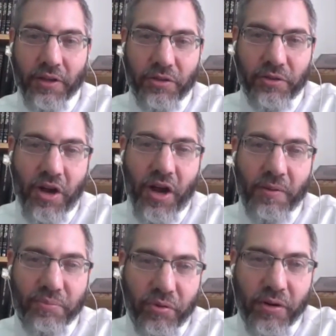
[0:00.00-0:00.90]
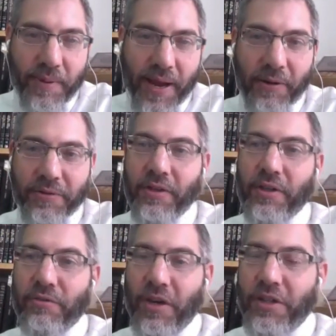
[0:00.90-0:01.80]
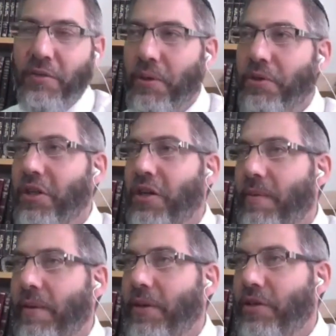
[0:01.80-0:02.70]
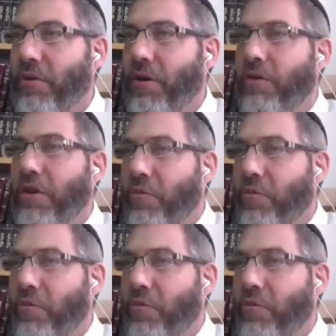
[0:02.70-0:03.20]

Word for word: So God brought about retribution on Am Yisrael